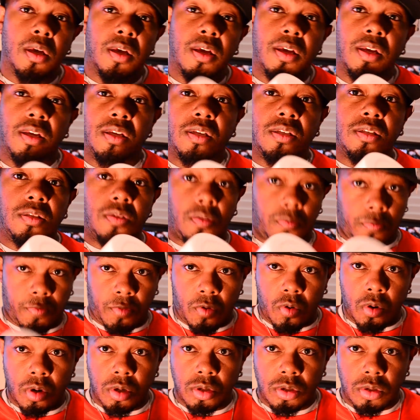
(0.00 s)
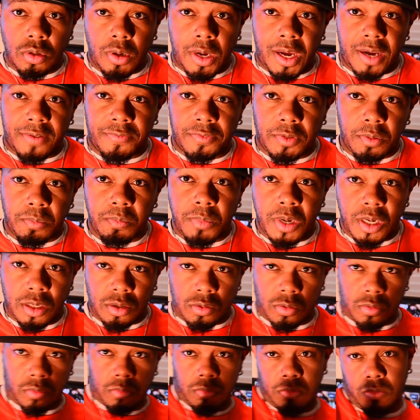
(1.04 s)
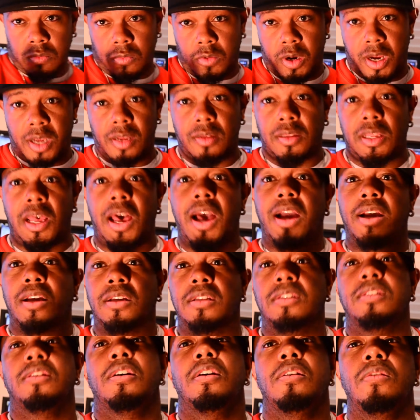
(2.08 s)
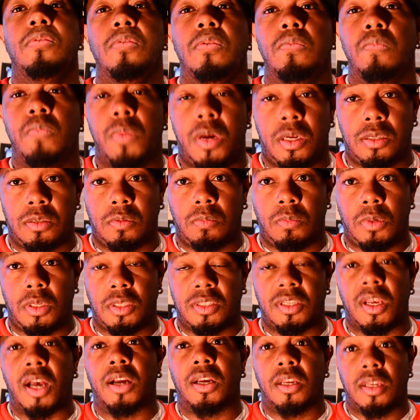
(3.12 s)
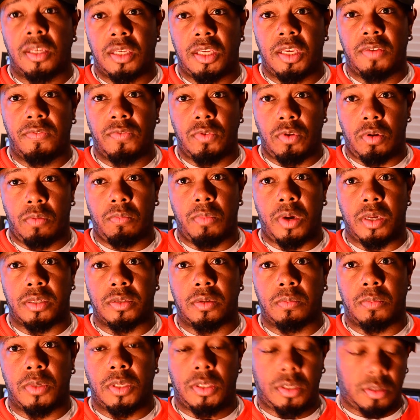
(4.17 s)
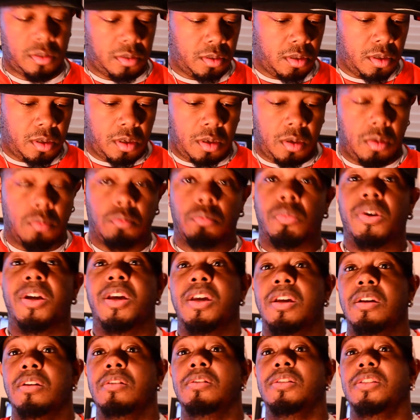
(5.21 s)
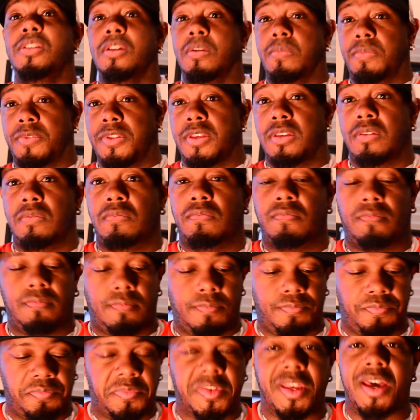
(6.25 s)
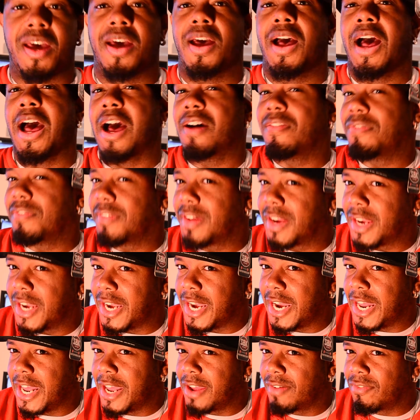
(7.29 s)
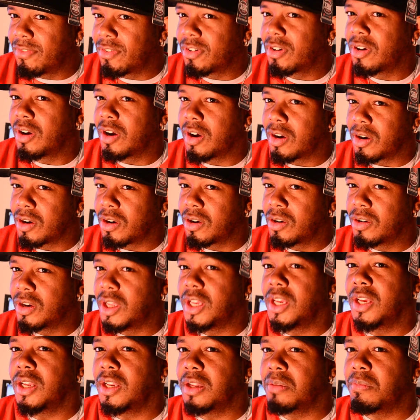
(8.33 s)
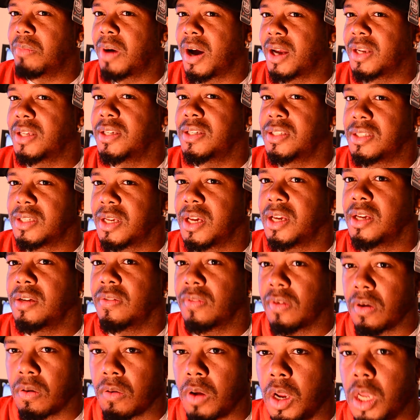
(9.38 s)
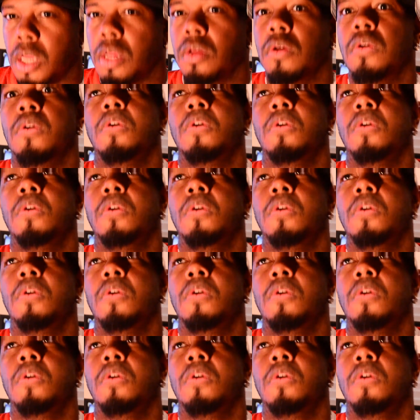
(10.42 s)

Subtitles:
is, of course, you have to measure them, right? I could tell you the measurements, I can give you the measurements, but here's something that I've never heard anybody say, right?